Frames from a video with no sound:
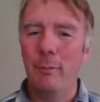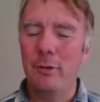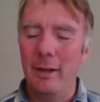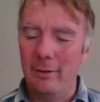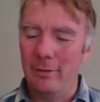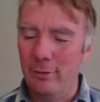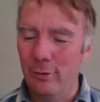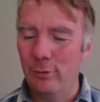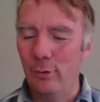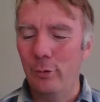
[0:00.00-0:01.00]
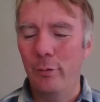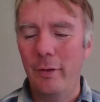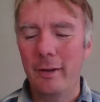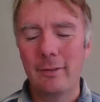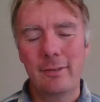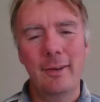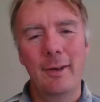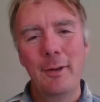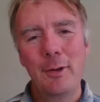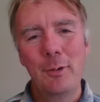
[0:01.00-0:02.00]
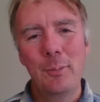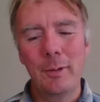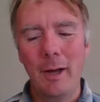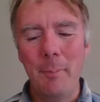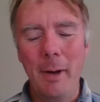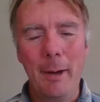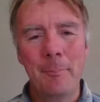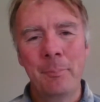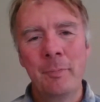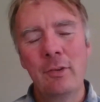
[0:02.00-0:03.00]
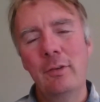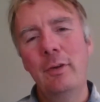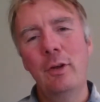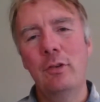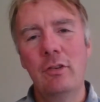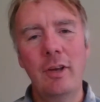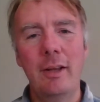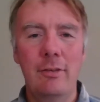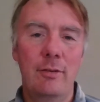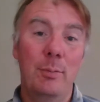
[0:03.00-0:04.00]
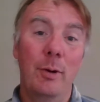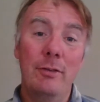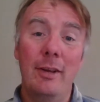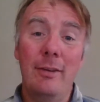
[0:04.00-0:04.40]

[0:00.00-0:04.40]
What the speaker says: Genesis, the sort of things that would come out. So if you looked at Genesis 1